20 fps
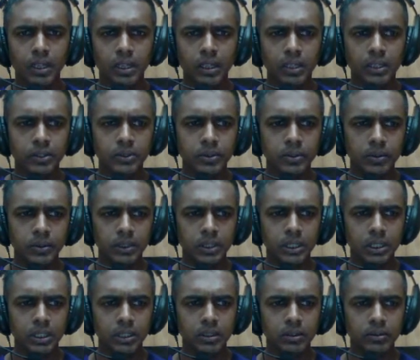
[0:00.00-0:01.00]

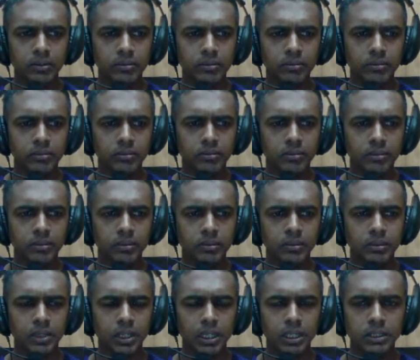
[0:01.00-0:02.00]
So
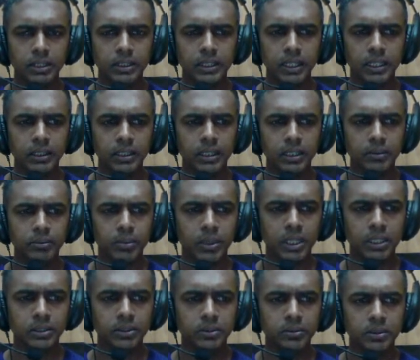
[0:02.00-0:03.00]
other than that,
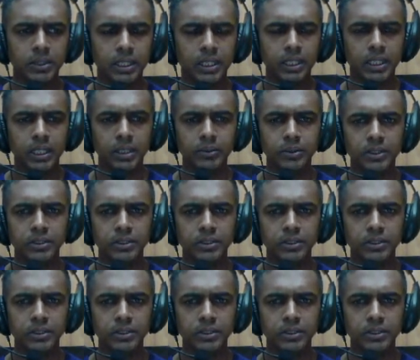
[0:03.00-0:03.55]
plus you can have this